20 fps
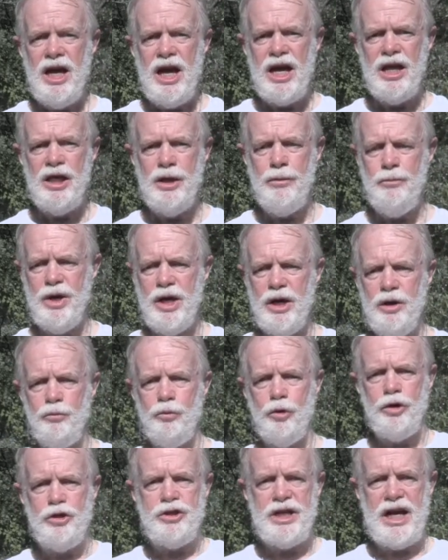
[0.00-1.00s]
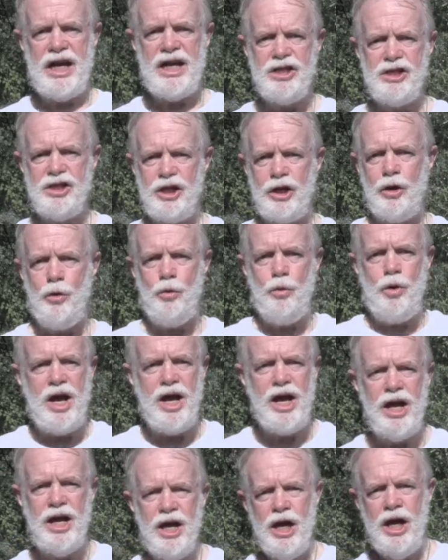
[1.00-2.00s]
And the men were dancing
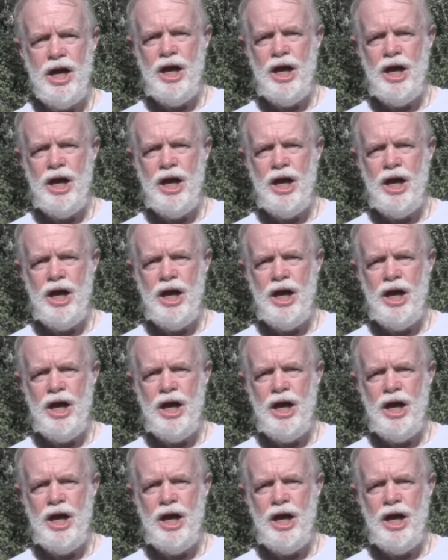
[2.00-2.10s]
away,